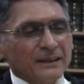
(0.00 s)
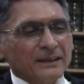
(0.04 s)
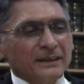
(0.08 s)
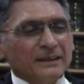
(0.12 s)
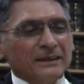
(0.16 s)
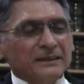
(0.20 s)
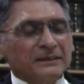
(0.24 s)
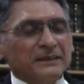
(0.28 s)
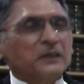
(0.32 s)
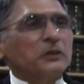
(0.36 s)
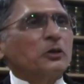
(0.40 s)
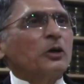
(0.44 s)

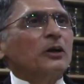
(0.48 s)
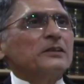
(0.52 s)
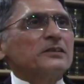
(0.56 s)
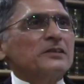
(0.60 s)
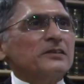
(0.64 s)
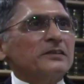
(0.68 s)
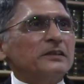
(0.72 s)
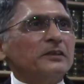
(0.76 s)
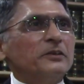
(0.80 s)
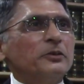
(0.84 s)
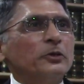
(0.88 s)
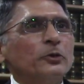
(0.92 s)
The
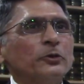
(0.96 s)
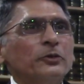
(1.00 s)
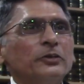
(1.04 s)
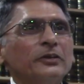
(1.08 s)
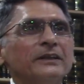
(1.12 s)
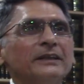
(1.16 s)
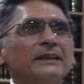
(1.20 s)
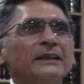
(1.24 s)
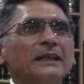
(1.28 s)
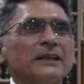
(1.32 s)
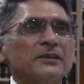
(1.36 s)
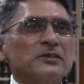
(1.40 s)

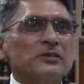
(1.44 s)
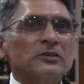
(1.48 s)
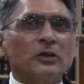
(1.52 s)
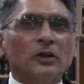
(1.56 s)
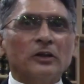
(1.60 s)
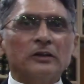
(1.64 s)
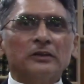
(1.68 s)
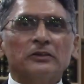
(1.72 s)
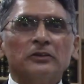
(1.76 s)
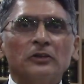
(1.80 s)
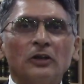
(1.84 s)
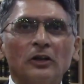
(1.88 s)
Constitution does
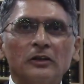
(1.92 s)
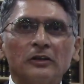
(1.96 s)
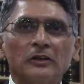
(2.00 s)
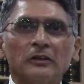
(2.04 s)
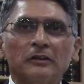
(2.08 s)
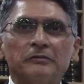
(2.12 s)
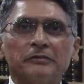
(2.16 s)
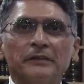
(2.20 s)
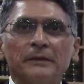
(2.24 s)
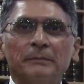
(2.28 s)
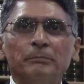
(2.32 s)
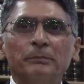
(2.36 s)
not talk
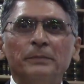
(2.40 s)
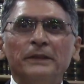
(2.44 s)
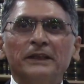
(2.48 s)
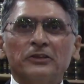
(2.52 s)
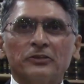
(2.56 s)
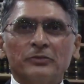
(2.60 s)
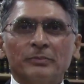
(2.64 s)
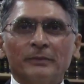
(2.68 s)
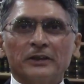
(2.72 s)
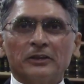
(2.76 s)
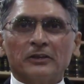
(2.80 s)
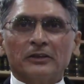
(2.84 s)
of
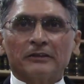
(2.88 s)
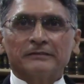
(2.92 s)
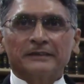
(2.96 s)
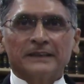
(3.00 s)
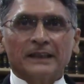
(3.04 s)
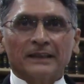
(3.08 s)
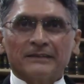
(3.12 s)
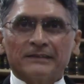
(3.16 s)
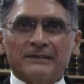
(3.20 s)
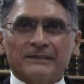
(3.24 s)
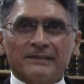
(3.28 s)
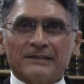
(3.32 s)
impeachment of
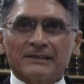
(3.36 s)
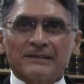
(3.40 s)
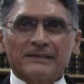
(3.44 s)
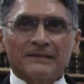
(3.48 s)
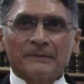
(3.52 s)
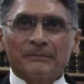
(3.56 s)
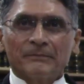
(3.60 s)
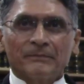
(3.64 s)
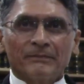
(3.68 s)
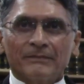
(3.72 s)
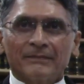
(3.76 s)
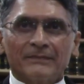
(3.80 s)
judges,
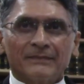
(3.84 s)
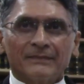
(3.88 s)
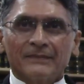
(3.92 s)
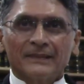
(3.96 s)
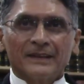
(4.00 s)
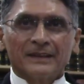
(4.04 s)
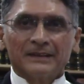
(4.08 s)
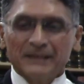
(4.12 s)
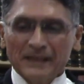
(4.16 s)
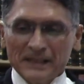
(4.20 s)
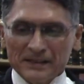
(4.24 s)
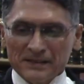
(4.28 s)

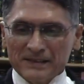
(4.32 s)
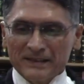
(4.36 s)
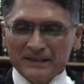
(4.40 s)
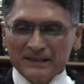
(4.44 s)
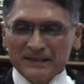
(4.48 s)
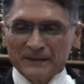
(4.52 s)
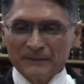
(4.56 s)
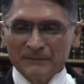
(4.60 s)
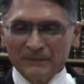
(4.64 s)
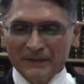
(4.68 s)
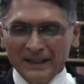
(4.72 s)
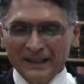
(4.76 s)
doesn't.
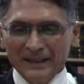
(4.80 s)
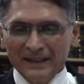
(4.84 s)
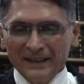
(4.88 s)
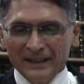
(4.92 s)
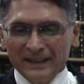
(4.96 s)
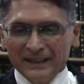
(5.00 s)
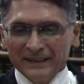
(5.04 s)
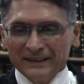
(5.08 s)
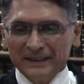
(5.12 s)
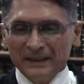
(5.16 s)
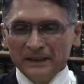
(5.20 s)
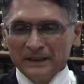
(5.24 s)

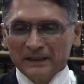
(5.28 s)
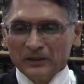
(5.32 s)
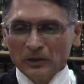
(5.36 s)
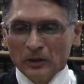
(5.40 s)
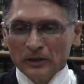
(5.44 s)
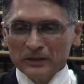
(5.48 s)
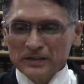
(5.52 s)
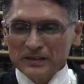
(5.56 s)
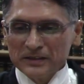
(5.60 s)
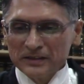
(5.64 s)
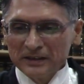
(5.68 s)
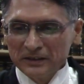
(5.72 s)
The
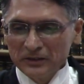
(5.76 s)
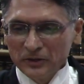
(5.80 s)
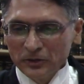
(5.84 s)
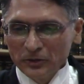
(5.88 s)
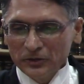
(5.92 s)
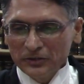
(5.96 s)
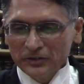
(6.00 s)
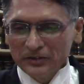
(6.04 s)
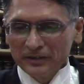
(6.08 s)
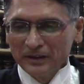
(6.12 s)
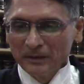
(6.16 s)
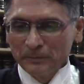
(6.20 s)

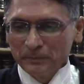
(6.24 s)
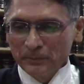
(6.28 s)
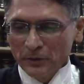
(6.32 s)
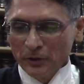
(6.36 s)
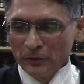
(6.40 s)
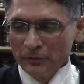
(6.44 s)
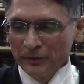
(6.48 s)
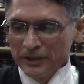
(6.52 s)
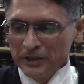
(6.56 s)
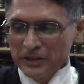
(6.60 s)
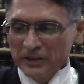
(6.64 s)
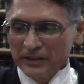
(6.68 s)
constitutional
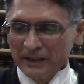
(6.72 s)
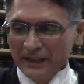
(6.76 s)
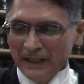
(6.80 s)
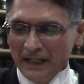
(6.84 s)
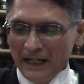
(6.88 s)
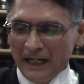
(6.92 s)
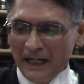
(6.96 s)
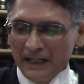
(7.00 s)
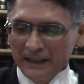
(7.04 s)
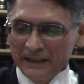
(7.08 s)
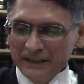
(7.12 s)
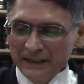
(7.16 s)
provision,
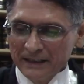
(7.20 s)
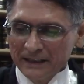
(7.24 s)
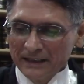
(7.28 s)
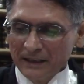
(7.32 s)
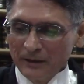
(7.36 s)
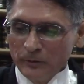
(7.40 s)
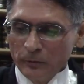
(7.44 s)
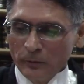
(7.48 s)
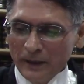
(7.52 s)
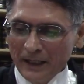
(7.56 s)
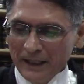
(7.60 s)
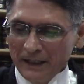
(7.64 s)

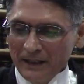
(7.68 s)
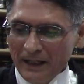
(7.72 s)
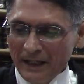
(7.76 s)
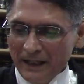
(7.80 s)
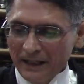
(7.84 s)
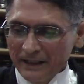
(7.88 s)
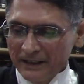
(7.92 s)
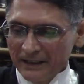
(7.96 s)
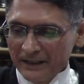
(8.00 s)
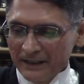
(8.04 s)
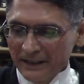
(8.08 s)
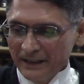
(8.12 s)
Article
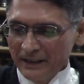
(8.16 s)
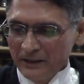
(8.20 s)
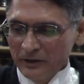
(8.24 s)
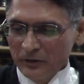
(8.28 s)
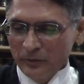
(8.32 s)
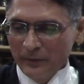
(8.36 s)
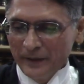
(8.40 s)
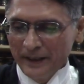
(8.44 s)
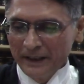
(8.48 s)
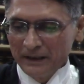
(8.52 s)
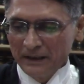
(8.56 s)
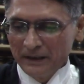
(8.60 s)

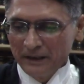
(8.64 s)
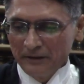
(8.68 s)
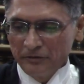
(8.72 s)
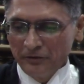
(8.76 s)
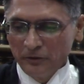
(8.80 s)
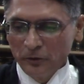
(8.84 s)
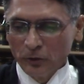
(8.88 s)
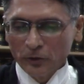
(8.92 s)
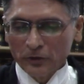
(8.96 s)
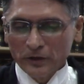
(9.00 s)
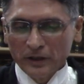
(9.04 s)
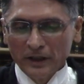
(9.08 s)

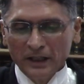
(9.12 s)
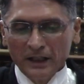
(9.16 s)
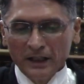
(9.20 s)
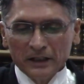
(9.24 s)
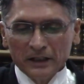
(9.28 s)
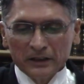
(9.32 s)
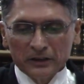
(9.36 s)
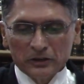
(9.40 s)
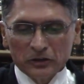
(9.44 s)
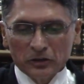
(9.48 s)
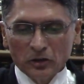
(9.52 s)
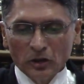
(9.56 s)
124,
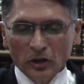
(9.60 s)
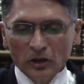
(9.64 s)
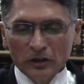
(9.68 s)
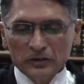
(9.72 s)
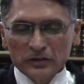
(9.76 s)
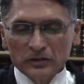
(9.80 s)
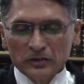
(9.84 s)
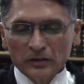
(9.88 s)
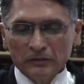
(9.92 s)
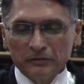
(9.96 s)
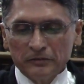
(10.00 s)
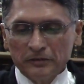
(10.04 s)

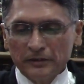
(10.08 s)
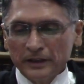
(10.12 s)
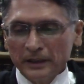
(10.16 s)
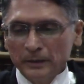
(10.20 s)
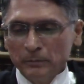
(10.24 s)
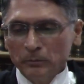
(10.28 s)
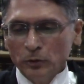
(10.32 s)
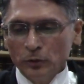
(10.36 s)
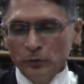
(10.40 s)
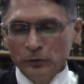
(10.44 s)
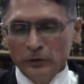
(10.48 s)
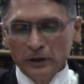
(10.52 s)
talks of
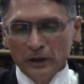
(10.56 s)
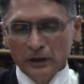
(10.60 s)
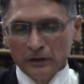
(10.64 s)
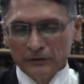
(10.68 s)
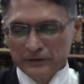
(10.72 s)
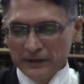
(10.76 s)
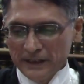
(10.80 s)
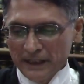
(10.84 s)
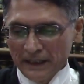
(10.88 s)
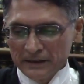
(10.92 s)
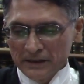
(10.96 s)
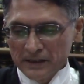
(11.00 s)
removal
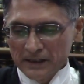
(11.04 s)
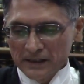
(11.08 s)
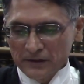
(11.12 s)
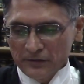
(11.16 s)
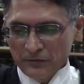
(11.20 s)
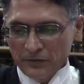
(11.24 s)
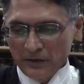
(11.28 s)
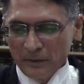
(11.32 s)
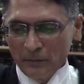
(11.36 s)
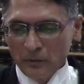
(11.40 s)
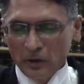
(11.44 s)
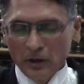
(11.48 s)
of judges
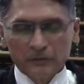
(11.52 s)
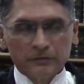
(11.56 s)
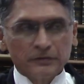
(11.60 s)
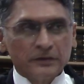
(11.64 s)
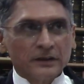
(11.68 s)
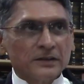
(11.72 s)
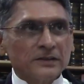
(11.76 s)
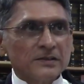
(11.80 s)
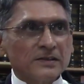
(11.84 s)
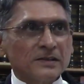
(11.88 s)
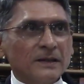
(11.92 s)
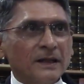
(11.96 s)
from
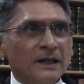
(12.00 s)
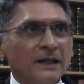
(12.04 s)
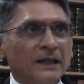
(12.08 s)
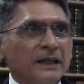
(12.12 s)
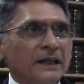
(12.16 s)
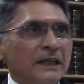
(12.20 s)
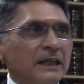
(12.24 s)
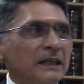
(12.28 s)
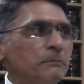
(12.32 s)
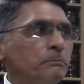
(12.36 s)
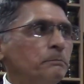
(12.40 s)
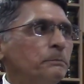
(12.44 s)
office.
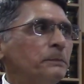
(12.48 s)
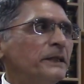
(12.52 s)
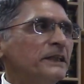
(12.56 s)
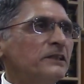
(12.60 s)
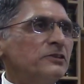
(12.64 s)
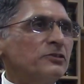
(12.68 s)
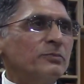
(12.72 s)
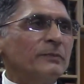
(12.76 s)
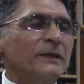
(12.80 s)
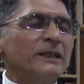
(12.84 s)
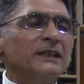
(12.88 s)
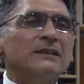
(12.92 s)

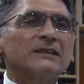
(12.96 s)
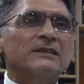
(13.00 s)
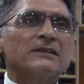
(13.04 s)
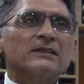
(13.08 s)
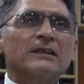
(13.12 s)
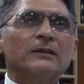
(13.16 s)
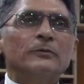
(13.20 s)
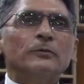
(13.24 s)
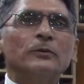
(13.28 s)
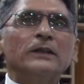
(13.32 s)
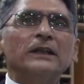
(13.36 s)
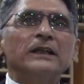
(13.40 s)
Impeachment is
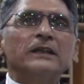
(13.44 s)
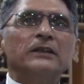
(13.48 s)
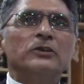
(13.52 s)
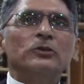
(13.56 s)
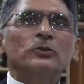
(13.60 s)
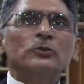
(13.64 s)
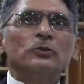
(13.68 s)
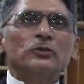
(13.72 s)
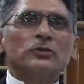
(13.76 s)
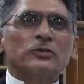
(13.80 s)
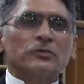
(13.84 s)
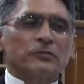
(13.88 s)
a word
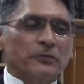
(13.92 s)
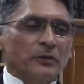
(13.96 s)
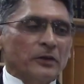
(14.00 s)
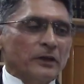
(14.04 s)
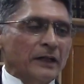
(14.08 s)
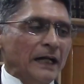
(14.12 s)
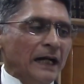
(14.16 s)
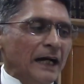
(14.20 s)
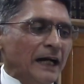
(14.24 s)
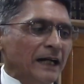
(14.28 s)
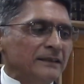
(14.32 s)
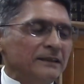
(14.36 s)
used for
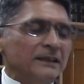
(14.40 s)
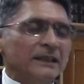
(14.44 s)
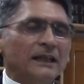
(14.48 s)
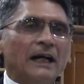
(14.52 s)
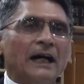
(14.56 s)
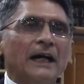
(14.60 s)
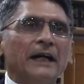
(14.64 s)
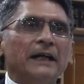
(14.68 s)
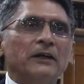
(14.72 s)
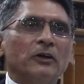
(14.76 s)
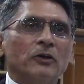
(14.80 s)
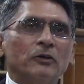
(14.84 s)
other
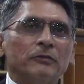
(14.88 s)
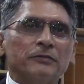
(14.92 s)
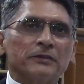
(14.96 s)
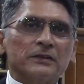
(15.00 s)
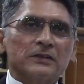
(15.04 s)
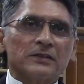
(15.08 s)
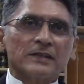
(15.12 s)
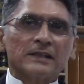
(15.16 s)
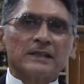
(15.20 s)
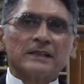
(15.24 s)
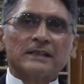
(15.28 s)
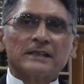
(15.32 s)
high
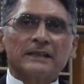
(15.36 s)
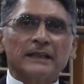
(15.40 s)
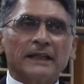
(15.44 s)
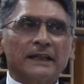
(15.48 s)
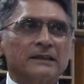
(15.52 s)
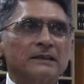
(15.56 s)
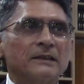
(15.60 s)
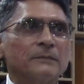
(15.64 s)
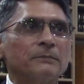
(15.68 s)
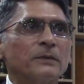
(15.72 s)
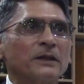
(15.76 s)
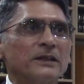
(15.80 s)
officers
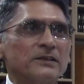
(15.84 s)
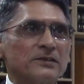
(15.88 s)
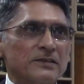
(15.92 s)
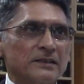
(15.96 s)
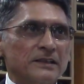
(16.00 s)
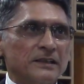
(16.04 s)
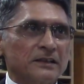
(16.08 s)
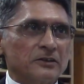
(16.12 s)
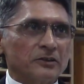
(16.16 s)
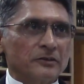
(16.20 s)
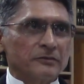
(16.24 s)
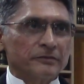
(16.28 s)
like the
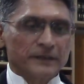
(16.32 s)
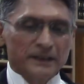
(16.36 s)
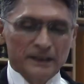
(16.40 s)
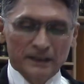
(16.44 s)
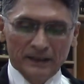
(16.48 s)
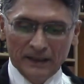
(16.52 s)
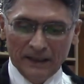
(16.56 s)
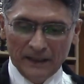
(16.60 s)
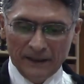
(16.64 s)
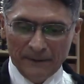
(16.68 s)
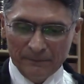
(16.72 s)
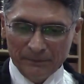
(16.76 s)
President of
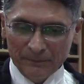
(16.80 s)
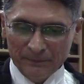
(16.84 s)
India.